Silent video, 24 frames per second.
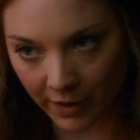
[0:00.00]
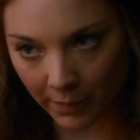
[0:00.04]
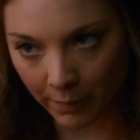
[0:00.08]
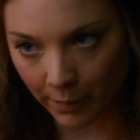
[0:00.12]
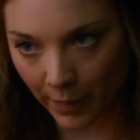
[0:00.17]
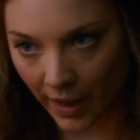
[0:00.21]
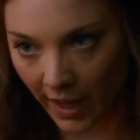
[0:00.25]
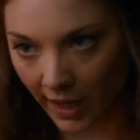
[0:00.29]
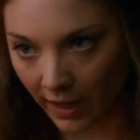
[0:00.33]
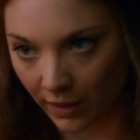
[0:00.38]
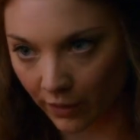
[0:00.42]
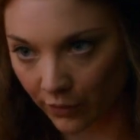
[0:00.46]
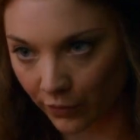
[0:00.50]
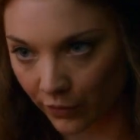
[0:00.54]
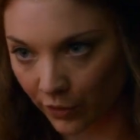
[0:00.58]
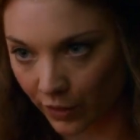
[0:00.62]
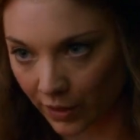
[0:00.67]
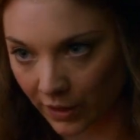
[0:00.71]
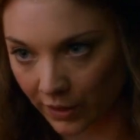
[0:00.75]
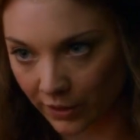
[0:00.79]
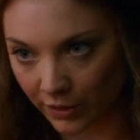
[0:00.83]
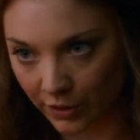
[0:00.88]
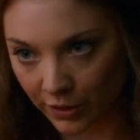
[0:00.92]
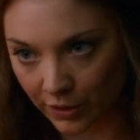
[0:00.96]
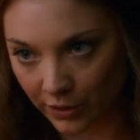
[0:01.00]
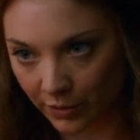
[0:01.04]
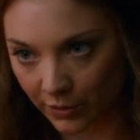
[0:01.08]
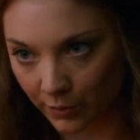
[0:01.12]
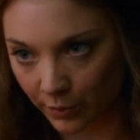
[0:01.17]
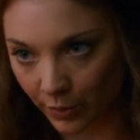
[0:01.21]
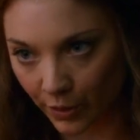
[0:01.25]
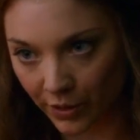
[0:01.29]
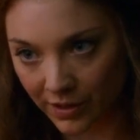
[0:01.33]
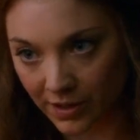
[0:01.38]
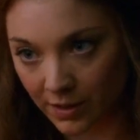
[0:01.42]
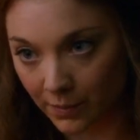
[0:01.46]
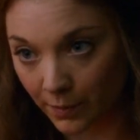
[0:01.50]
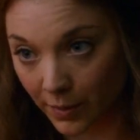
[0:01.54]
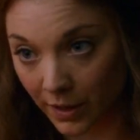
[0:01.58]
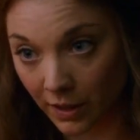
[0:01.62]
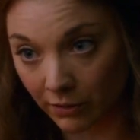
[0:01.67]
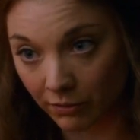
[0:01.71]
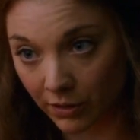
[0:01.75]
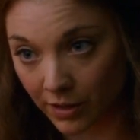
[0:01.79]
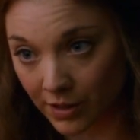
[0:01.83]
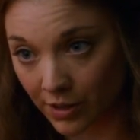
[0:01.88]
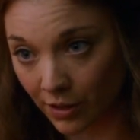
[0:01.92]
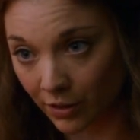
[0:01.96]
but we don't tell Ross, and he goes to the
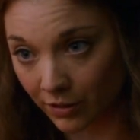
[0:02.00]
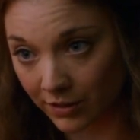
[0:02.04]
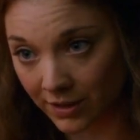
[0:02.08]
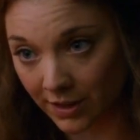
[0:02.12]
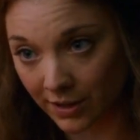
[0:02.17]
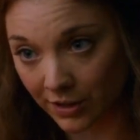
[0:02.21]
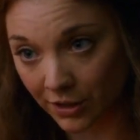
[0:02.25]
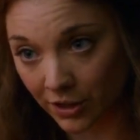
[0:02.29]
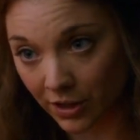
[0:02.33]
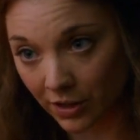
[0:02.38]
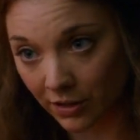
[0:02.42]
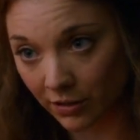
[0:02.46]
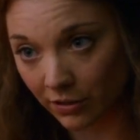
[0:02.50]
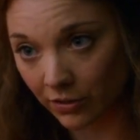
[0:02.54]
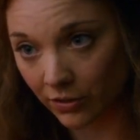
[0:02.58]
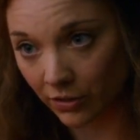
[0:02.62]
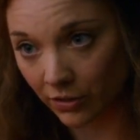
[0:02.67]
restaurant and gets stood